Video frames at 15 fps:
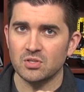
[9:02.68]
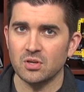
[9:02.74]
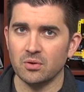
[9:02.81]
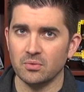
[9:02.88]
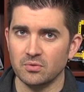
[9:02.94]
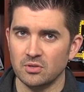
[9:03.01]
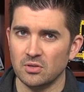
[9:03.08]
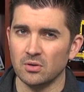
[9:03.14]

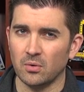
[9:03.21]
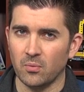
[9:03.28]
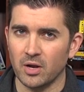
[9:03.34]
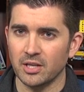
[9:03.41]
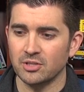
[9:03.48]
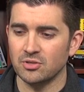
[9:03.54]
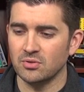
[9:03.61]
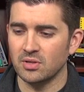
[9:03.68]
So you don't
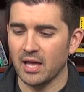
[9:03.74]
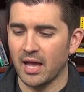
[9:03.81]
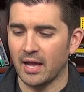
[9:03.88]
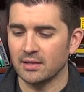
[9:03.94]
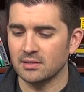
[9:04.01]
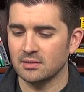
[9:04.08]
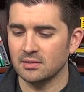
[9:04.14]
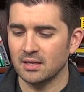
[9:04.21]
want to do
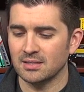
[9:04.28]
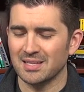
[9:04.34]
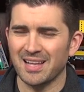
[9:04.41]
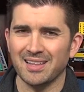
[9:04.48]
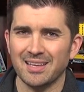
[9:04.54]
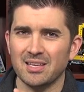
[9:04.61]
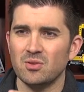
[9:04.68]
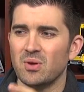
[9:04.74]
that. It's
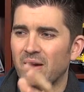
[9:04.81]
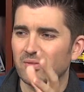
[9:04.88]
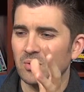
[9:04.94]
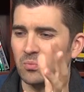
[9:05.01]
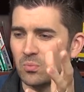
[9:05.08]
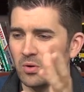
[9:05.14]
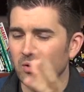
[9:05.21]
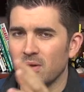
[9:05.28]
not like you have
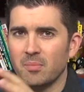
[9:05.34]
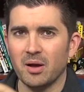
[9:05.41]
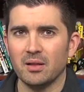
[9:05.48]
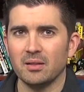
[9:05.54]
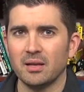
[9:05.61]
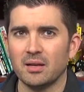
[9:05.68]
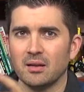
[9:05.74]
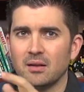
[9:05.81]
to worry
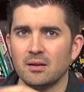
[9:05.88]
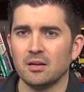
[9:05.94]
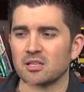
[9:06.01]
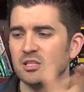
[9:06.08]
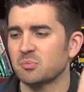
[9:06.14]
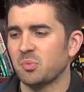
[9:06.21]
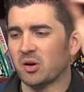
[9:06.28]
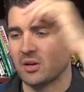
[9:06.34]
about like a
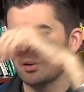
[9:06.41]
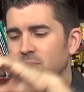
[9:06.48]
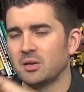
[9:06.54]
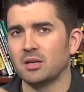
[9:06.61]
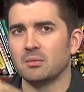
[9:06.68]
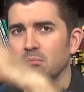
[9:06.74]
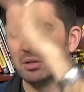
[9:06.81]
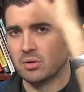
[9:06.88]
spark
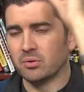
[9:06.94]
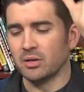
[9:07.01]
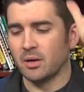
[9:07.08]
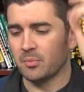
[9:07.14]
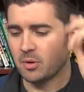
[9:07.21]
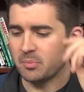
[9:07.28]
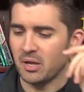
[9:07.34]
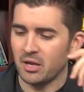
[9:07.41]
coming and blowing
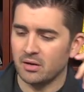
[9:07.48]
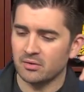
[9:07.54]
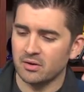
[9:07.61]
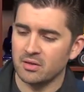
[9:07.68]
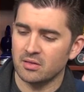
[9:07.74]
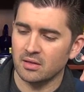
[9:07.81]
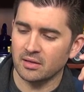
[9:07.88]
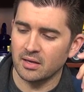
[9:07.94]
up your pen or
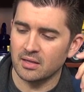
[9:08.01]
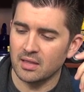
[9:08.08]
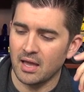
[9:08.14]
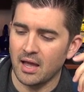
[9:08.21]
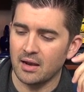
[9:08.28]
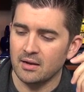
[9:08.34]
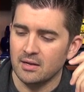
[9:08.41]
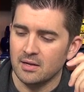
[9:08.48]
anything like
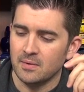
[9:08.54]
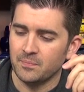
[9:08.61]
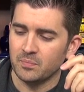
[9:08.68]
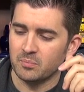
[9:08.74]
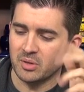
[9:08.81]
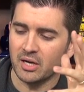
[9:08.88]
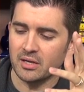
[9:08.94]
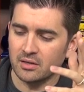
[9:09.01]
that,
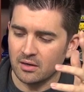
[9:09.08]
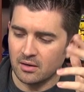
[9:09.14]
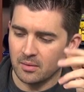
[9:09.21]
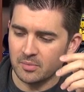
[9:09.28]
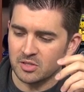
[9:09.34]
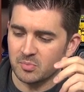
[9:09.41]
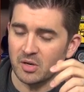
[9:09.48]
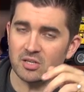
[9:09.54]
but
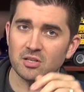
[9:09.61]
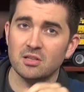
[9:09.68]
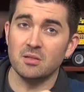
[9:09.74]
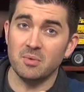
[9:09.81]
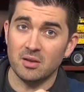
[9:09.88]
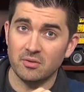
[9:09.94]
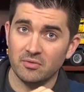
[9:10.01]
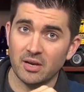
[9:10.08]
um, especially in the
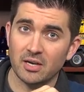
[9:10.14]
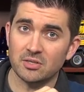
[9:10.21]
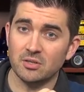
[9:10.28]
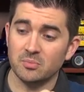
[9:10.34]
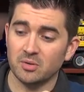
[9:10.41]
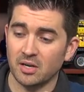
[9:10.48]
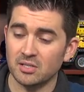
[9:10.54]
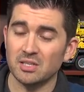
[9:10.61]

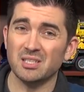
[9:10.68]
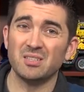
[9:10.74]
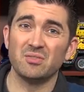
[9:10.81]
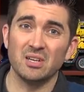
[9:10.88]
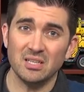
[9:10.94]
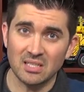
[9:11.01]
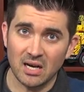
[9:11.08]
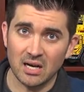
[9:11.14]
manufacturing process, it's
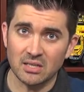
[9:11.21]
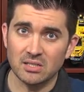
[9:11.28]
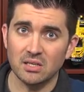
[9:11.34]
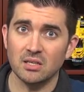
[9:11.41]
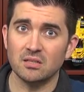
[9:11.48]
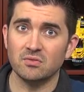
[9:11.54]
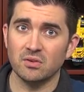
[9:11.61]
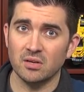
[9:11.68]
very
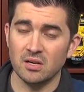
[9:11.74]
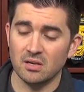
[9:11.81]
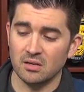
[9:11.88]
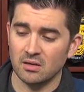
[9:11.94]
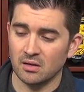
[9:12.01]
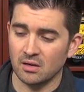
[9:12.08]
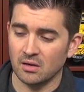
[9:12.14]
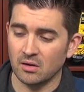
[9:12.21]
toxic. It's very
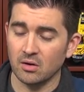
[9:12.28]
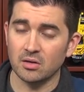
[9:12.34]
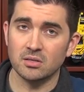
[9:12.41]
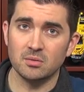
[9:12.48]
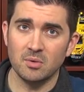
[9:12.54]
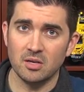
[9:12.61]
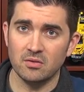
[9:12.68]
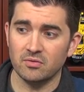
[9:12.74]
uh, hard
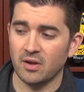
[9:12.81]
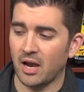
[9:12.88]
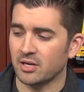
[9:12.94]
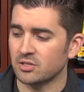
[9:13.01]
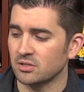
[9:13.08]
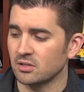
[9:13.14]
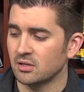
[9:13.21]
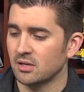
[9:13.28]
to
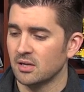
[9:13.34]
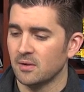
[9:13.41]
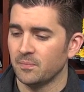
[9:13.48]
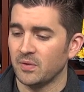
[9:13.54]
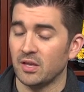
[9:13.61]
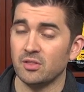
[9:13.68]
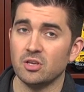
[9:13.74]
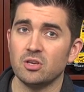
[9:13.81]
manufacture,
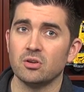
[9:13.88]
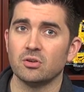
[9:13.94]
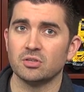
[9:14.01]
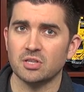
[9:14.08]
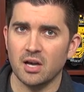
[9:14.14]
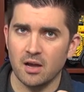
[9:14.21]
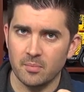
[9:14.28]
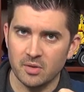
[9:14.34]
and the cure
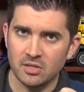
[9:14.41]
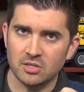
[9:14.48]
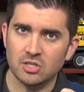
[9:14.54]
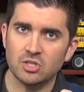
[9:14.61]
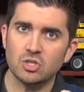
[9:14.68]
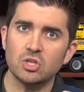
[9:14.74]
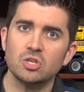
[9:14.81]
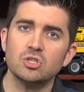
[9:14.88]
time is
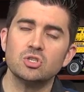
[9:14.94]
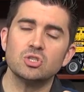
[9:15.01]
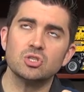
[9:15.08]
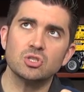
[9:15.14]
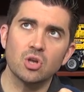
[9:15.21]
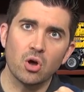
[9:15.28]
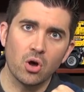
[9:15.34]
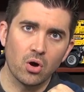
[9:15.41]
just
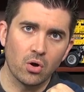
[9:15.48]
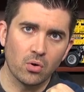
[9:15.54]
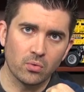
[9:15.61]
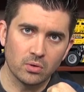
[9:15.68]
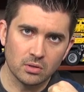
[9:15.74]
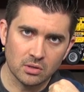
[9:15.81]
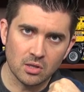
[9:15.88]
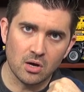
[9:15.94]

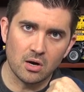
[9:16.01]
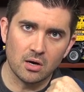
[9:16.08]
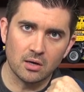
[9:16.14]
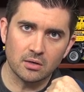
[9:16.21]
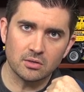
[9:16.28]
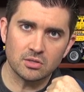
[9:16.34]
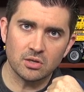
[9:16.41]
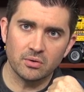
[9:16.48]
so
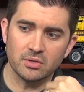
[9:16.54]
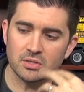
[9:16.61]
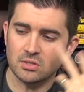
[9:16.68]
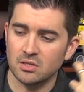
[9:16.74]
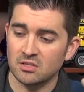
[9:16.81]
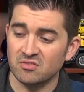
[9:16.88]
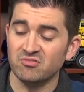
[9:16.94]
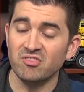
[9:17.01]
long. So it's
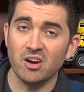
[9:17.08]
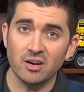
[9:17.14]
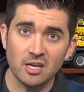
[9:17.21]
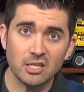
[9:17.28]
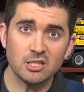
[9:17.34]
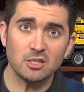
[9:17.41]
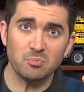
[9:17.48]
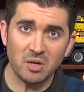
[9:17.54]
it's very
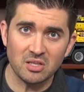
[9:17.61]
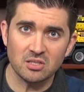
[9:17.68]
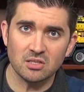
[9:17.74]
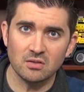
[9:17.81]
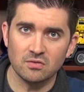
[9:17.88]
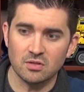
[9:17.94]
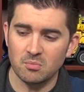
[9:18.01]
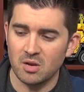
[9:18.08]

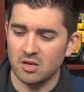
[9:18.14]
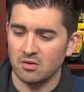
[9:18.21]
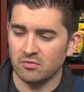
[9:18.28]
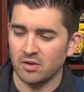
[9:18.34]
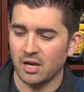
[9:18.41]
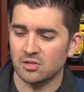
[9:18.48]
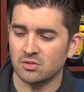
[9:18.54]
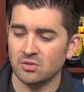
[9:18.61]
expensive to
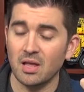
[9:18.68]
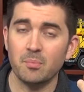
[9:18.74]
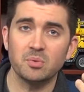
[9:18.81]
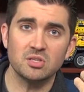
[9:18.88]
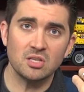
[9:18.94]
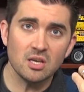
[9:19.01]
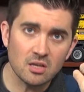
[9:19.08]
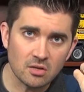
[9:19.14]
manufacture that
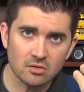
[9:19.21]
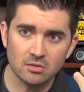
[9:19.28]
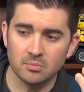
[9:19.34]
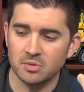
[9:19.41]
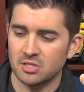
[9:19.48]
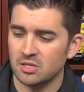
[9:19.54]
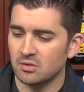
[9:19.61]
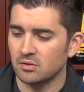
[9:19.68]
particular
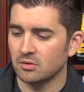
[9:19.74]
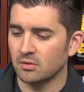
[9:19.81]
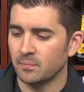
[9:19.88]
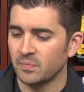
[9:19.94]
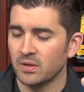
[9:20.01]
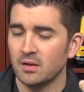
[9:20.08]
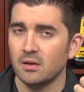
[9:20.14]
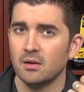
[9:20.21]
material
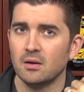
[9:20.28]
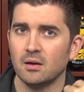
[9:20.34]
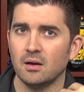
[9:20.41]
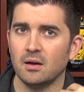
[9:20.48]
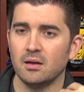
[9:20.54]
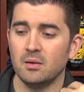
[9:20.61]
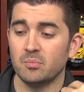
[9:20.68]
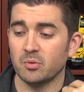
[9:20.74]

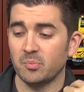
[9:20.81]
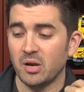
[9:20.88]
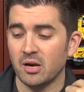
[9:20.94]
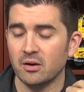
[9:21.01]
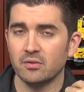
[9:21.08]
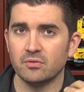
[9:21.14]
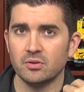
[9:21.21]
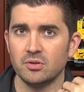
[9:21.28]
uh, and
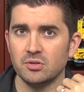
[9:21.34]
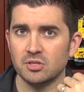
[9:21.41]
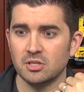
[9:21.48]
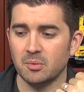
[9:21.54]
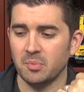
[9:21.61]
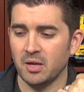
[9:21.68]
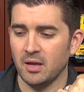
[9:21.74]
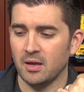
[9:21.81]
prepare it for use
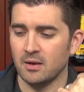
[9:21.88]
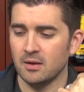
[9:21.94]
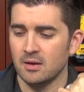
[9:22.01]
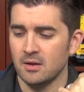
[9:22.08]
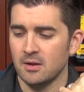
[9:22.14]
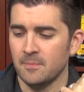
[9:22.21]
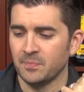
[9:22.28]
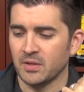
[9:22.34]
in a pen.
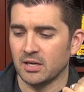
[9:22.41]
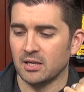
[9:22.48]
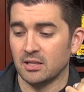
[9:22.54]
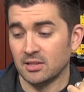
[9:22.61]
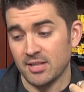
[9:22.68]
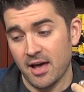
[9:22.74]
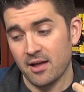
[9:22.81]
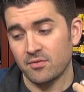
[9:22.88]
Uh, a
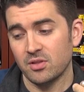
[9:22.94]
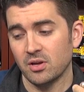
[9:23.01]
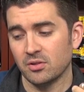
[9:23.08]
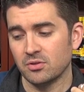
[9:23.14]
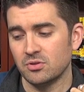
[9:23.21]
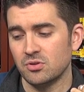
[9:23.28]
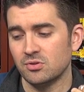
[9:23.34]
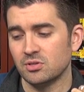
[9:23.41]
lot of the
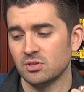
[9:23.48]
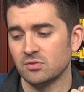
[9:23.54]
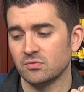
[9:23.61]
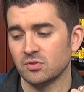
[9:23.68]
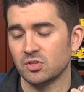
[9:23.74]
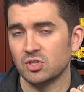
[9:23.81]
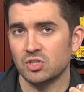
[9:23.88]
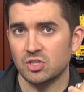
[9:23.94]
other uses
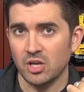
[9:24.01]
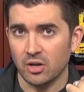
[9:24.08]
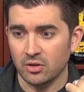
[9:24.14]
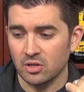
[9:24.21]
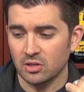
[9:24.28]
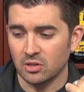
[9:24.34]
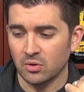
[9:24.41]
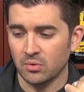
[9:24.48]
for
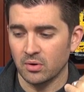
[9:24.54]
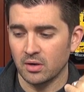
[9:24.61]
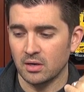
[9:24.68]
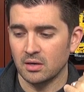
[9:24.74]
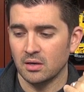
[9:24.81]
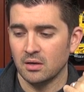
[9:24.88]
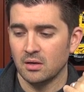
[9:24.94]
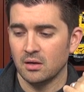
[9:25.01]

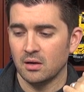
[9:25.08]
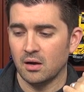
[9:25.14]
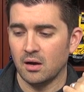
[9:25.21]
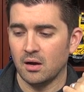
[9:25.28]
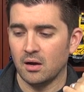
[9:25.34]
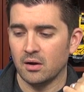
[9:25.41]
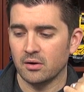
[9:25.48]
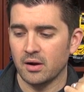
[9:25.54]
celluloid uh,
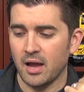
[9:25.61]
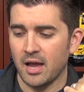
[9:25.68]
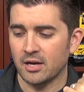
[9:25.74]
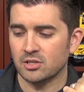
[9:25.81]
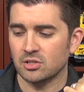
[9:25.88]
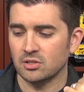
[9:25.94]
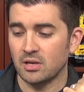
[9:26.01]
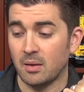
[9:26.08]
are
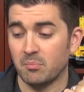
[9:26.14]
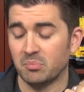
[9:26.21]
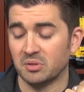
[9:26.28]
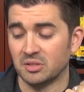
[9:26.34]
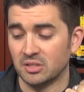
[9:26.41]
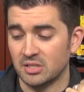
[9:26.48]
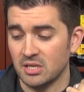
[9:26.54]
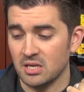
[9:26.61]
actually, I
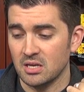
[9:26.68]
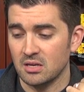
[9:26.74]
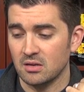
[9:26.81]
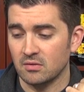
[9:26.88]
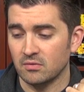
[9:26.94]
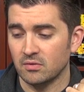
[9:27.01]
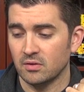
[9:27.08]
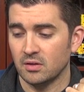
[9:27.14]

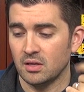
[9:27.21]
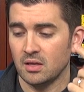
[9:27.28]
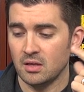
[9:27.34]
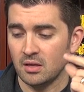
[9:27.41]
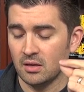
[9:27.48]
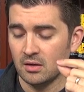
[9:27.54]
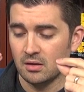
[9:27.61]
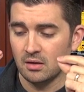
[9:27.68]
believe,
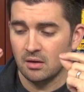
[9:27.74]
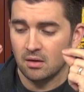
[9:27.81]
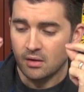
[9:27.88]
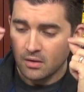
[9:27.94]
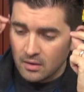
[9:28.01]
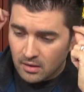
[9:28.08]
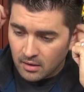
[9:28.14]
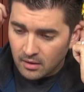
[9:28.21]
in
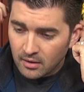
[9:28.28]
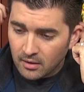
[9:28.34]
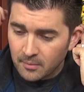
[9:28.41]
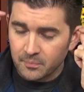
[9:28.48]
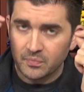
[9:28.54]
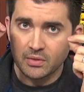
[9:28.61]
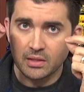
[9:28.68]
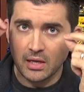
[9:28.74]

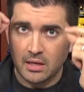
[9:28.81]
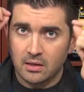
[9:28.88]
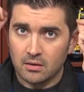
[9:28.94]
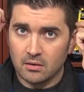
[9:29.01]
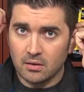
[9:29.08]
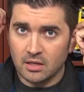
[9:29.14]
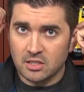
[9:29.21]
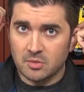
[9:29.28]
um,
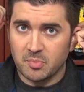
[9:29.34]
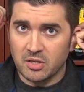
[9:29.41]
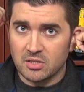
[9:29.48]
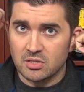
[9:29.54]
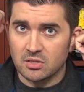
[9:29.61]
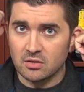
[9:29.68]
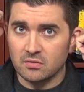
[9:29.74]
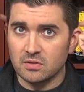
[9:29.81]
like
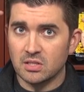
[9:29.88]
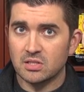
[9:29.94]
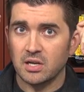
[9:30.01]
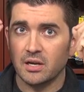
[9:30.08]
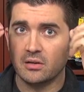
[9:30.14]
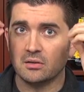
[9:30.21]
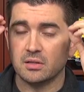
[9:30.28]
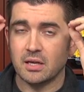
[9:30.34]
expensive
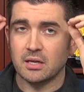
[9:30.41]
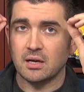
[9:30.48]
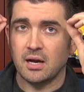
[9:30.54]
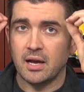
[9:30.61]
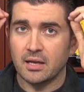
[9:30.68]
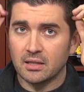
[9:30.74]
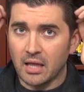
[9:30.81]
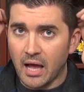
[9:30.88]
designer like
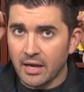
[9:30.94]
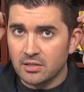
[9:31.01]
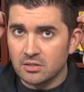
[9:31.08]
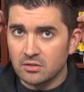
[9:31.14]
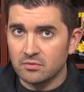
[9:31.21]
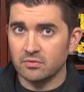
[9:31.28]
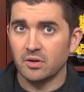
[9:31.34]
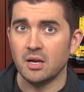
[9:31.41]

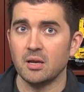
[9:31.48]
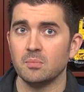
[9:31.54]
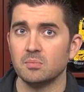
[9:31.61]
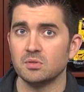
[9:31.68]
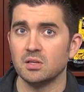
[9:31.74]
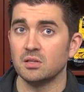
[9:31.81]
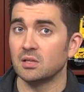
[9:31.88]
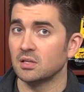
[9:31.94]
eyeglass
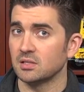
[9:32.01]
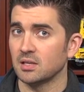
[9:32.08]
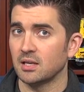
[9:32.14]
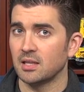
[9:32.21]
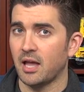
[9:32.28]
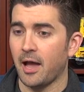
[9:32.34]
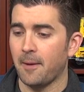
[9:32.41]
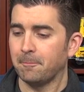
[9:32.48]
frames and things
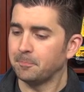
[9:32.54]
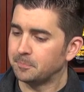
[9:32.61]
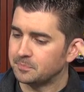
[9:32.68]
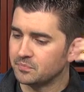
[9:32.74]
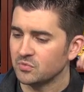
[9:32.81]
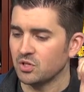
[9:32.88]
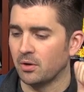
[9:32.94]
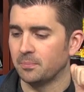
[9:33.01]
like that.
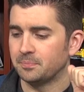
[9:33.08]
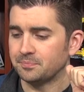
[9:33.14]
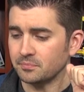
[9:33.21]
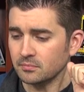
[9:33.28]
So